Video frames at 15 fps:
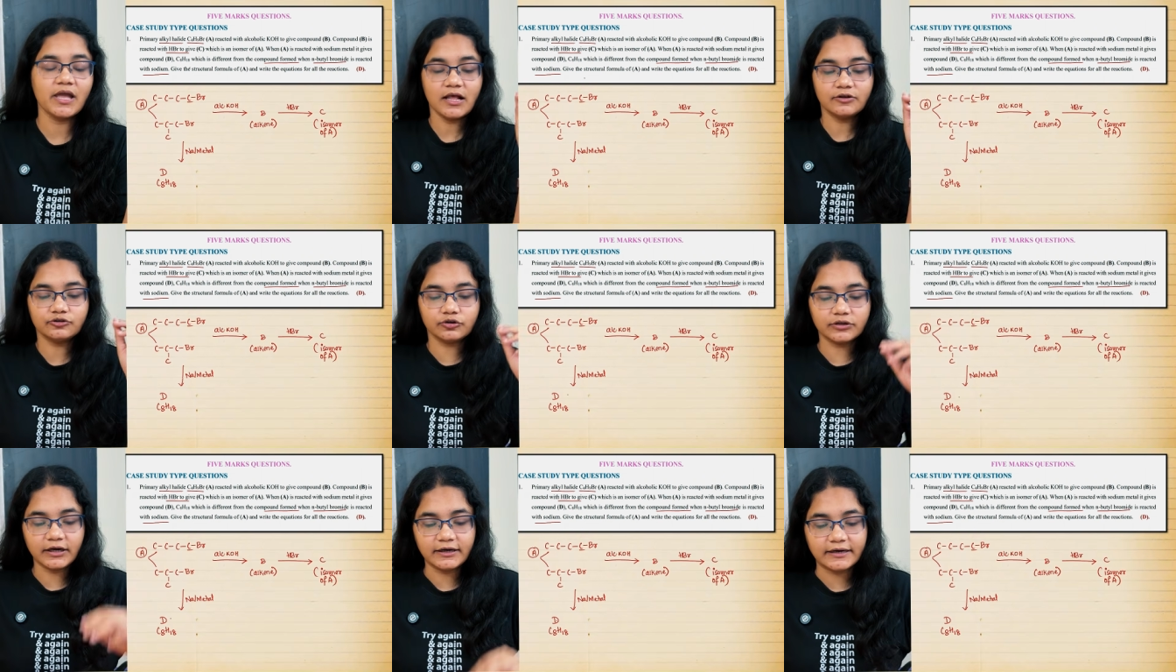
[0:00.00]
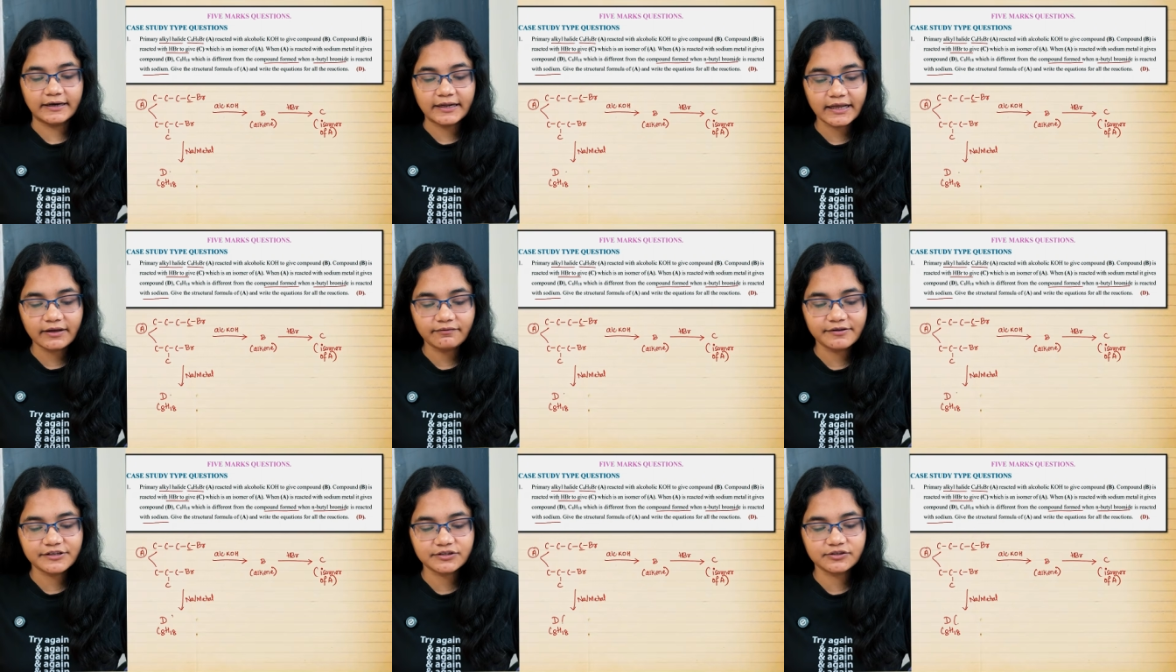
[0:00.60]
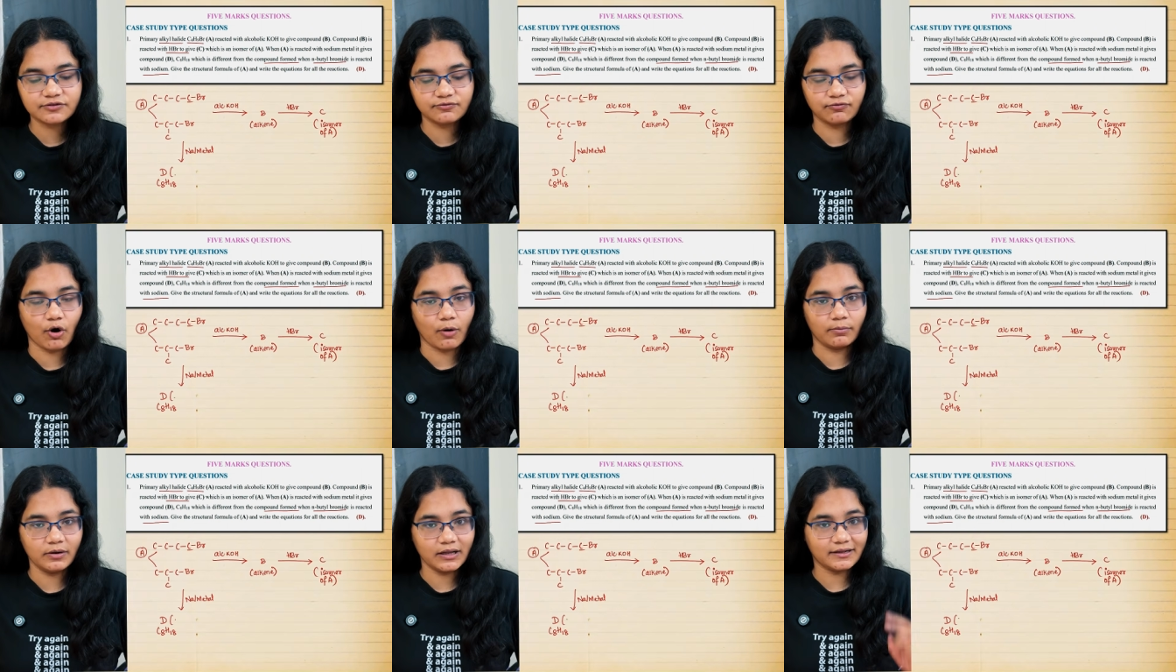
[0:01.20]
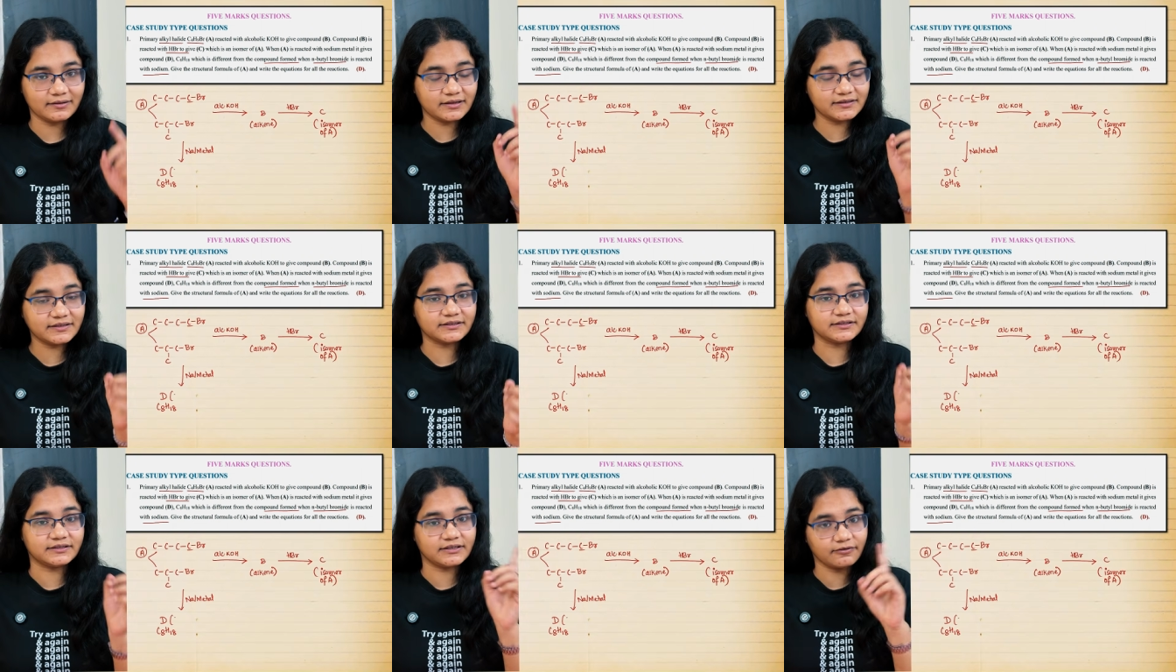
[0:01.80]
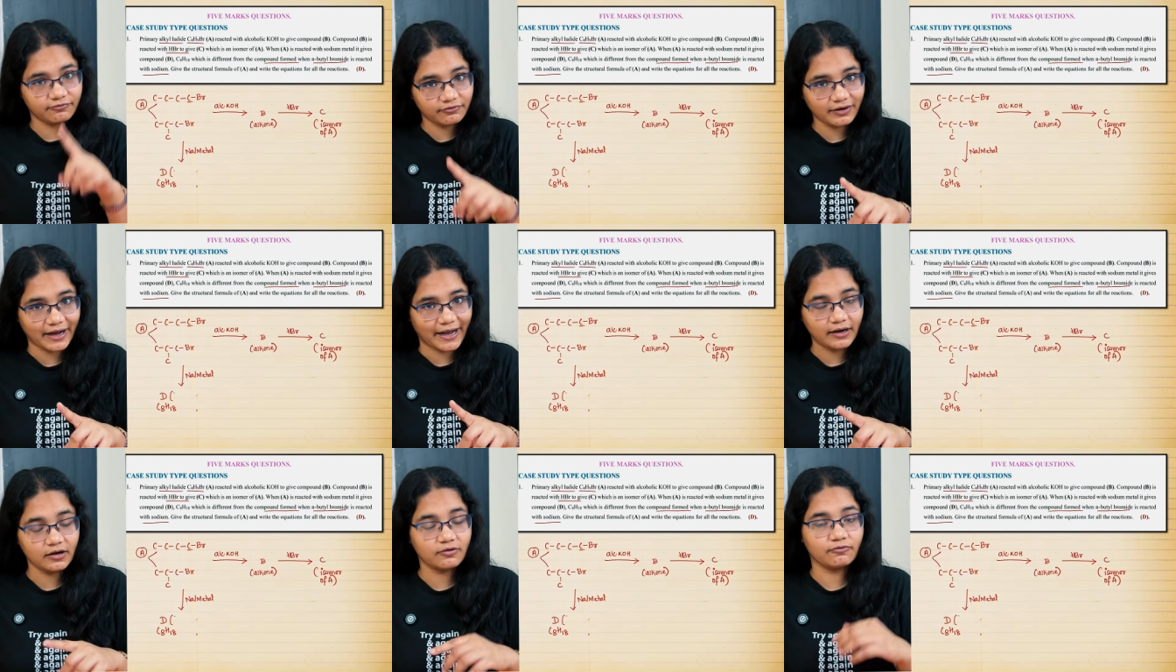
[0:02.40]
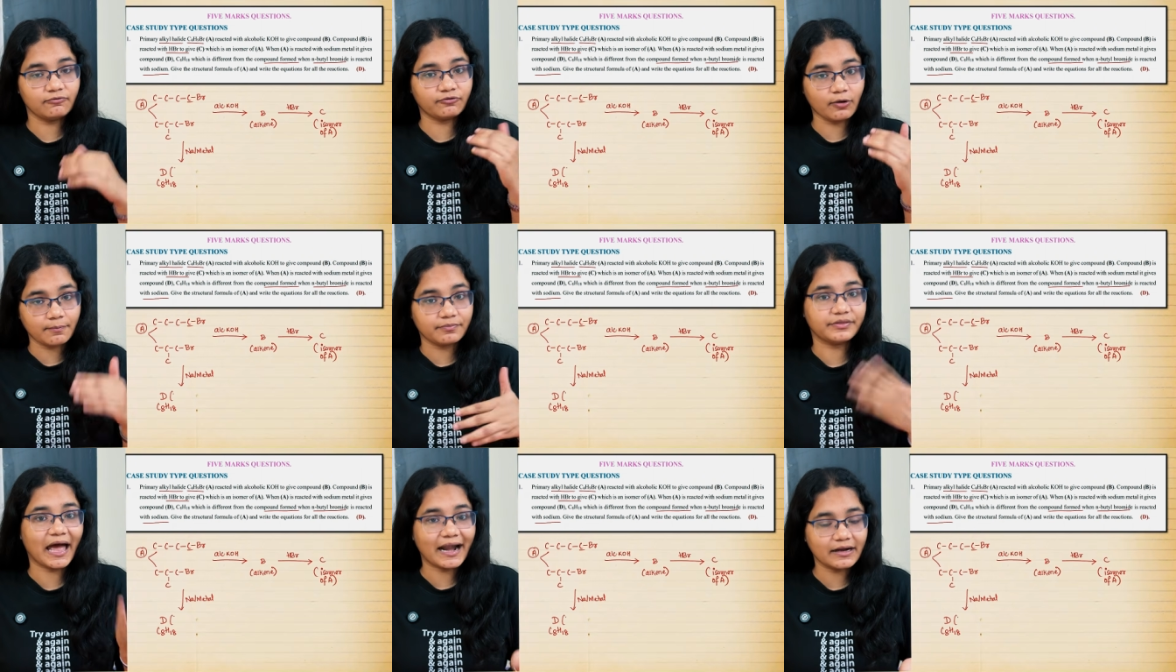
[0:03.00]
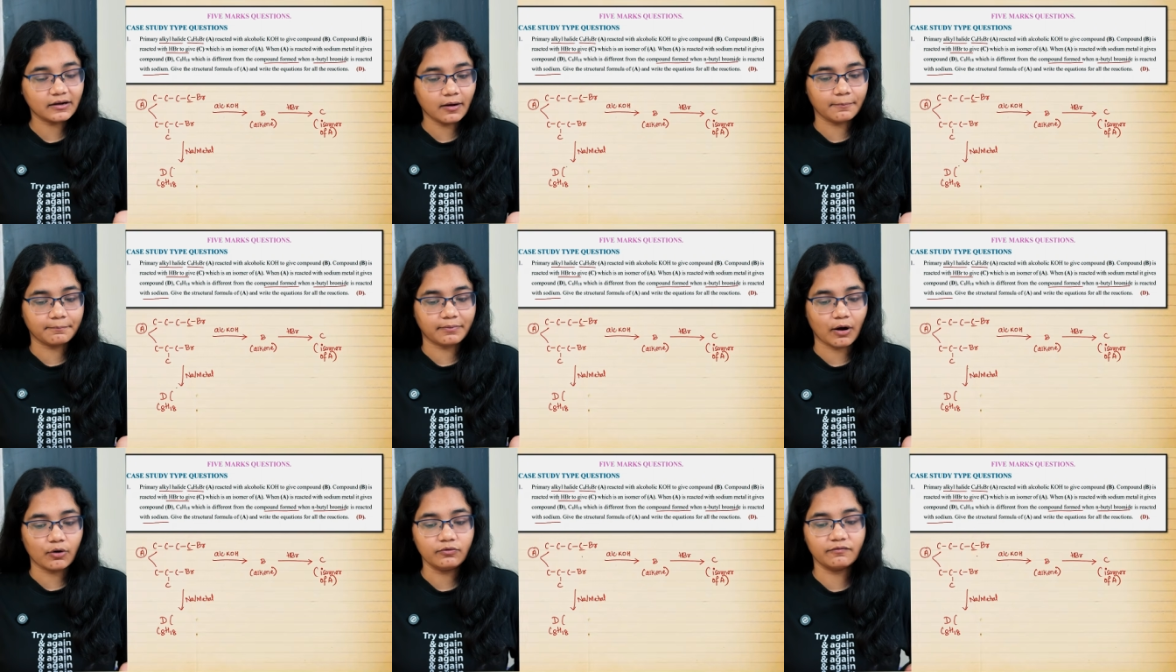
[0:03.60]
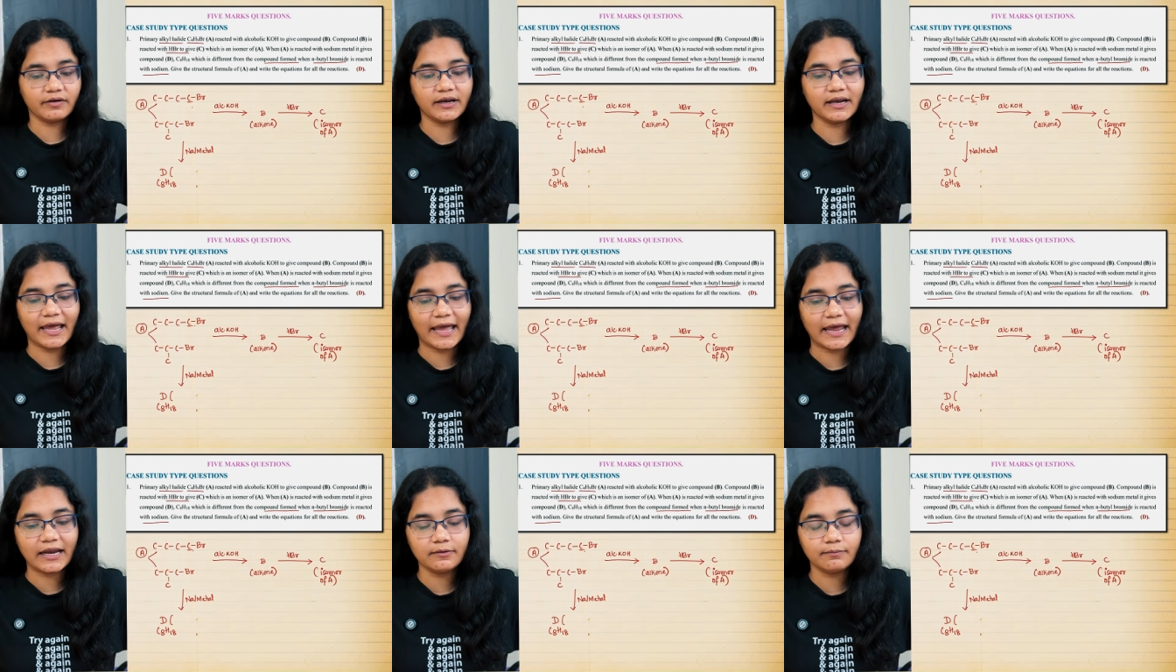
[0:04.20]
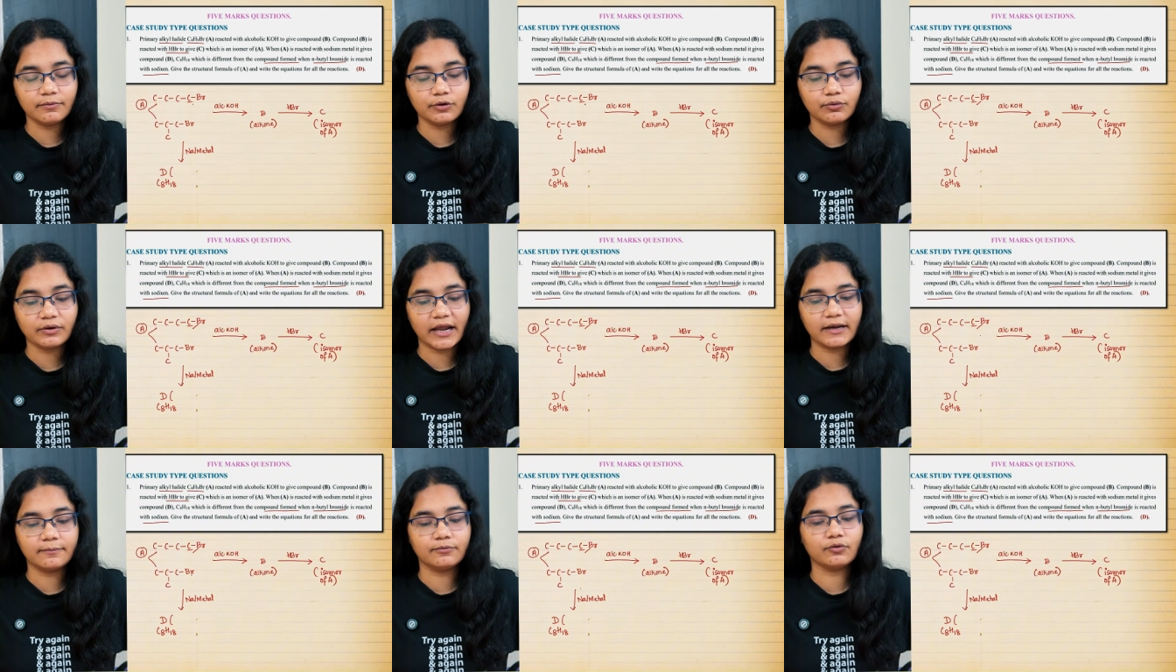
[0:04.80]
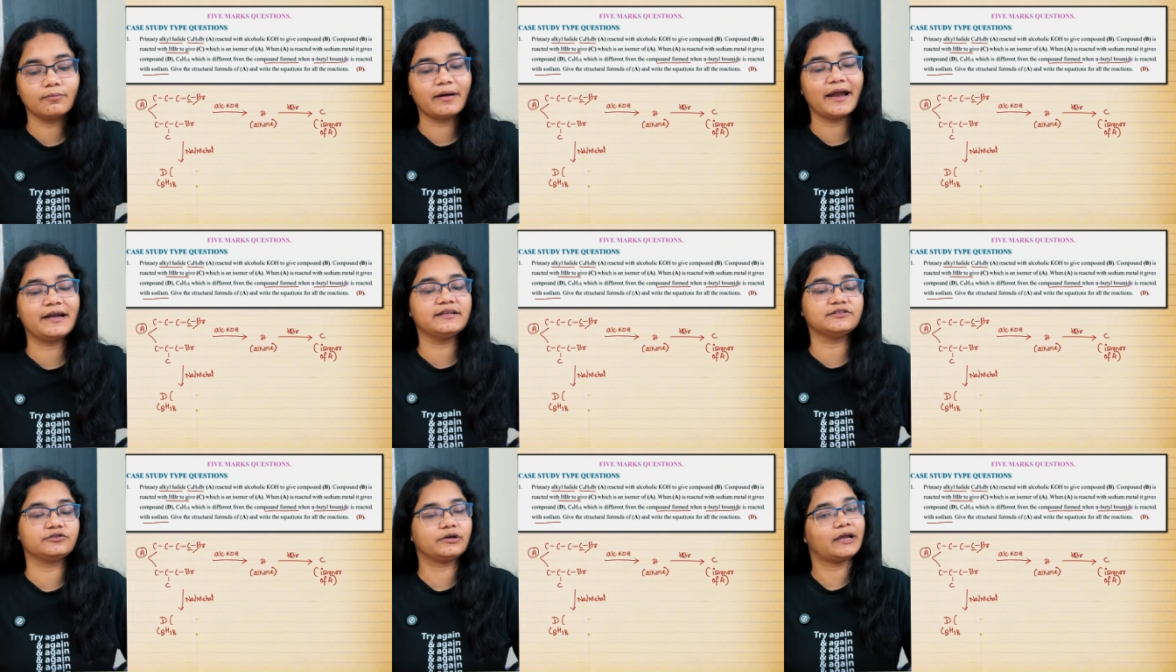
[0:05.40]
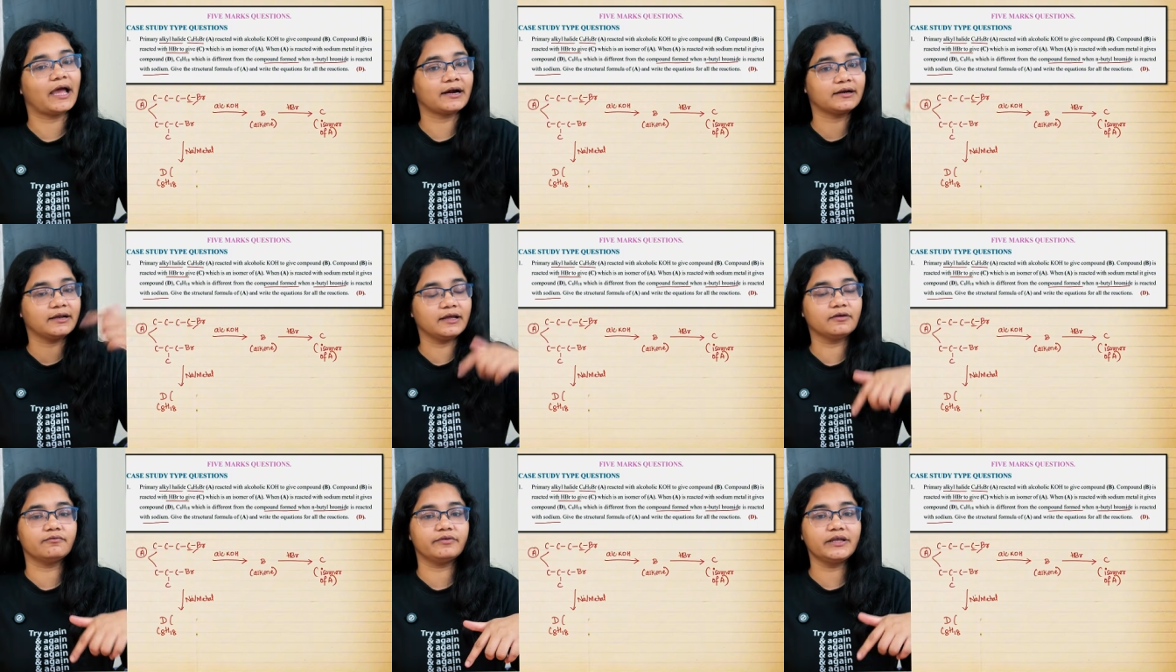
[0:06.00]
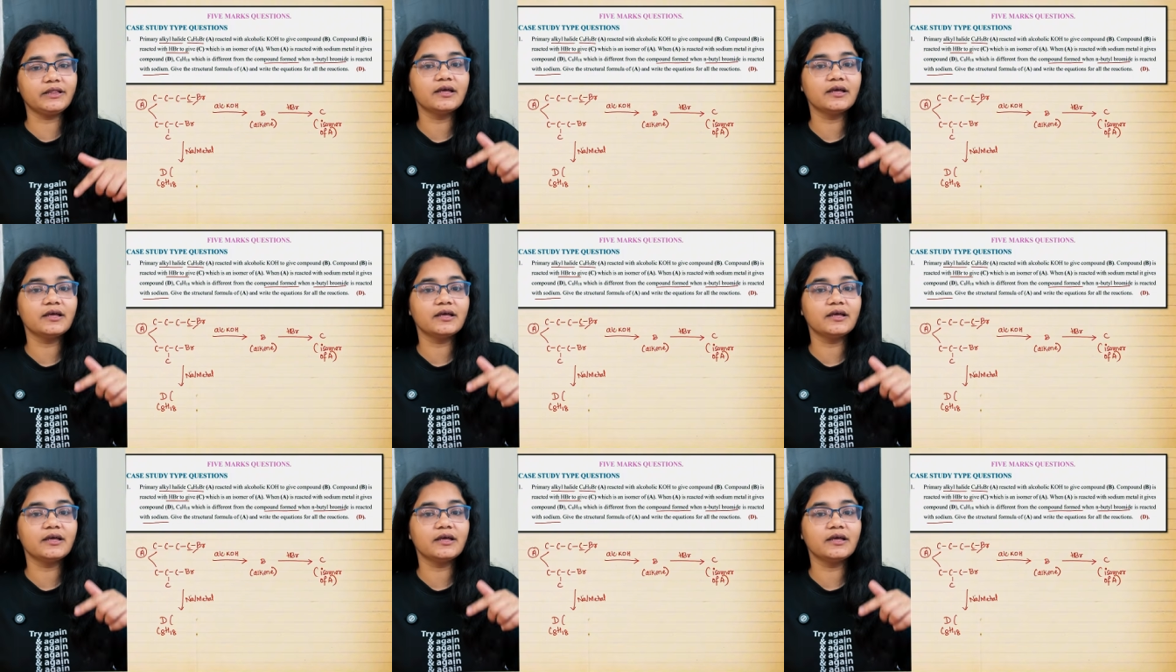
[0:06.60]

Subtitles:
So the D which is formed, this is different from that compound when N-butyl bromide is reacting with